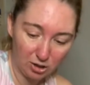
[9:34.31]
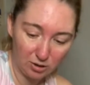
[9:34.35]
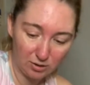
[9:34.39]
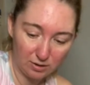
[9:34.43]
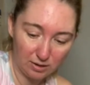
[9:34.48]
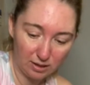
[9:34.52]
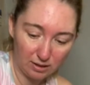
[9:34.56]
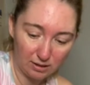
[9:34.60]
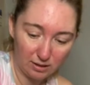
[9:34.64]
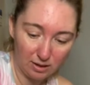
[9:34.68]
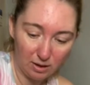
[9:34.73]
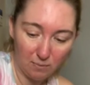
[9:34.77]

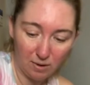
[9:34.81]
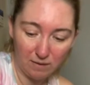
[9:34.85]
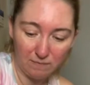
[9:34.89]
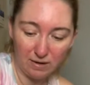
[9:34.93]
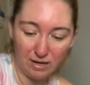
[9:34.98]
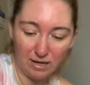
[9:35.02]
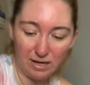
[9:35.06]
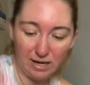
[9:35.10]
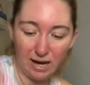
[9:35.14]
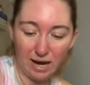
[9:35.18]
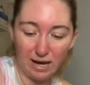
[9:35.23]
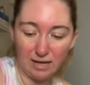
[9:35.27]
That way if
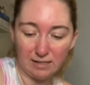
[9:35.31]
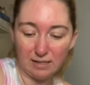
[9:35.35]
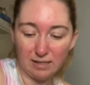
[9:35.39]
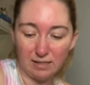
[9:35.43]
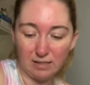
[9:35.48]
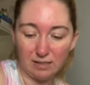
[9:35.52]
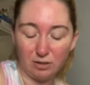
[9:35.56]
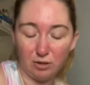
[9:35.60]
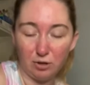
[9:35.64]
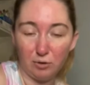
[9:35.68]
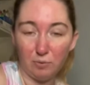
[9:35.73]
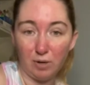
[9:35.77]
any excess
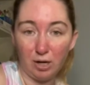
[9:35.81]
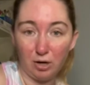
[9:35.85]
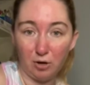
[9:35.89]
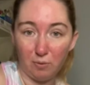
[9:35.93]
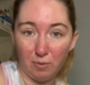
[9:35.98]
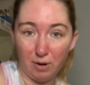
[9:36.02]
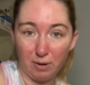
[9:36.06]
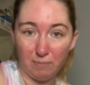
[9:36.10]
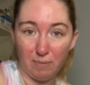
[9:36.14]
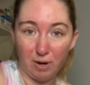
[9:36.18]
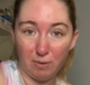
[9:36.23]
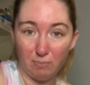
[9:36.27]
glue when I go
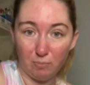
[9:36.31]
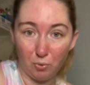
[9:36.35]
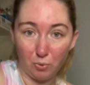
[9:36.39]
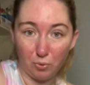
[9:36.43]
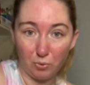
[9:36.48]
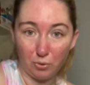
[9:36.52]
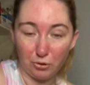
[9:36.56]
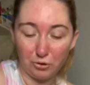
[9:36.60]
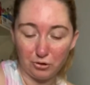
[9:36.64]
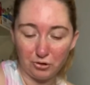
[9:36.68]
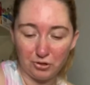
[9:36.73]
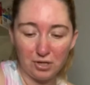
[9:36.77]
around my
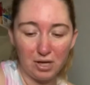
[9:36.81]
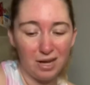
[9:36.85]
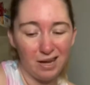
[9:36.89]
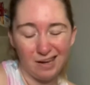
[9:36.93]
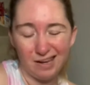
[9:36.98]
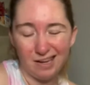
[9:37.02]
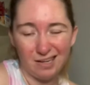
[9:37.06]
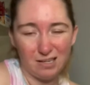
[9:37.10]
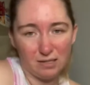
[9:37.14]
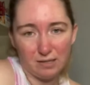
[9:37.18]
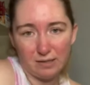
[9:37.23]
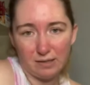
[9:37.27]
borders,
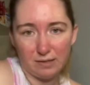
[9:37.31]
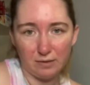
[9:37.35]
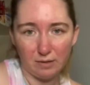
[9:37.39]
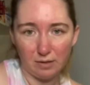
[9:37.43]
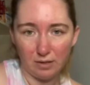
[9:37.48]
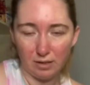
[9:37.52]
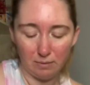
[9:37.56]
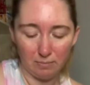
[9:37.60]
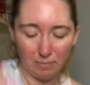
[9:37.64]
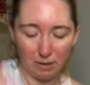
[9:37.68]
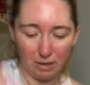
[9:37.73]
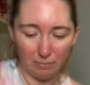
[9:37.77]
it just goes on
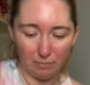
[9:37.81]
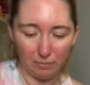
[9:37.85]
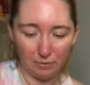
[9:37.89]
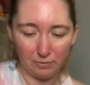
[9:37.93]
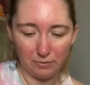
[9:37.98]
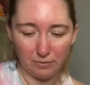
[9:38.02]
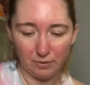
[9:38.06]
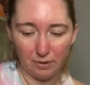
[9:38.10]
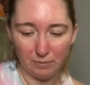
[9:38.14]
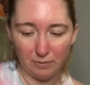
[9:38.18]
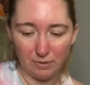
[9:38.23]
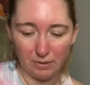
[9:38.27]
the paper,
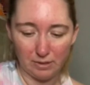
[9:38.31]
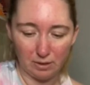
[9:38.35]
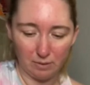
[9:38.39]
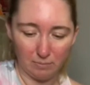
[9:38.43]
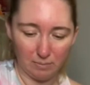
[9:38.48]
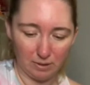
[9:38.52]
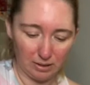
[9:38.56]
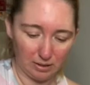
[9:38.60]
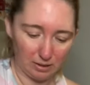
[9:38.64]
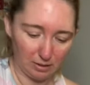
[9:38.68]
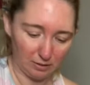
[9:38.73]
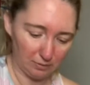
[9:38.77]
so it's no
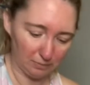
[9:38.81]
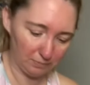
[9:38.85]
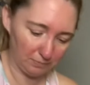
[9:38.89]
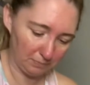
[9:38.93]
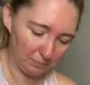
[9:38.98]
big deal.